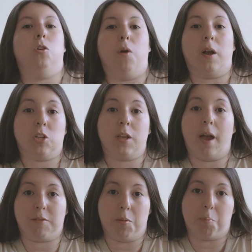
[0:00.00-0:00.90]
You actually
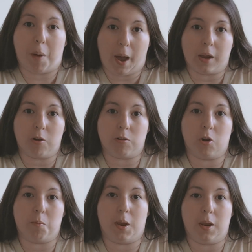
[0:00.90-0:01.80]
have to buy your
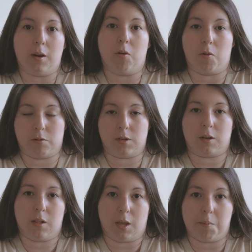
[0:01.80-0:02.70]
domain in order to
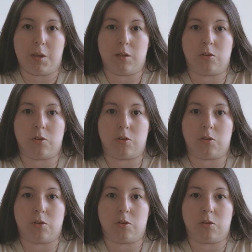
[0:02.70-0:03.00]
claim it.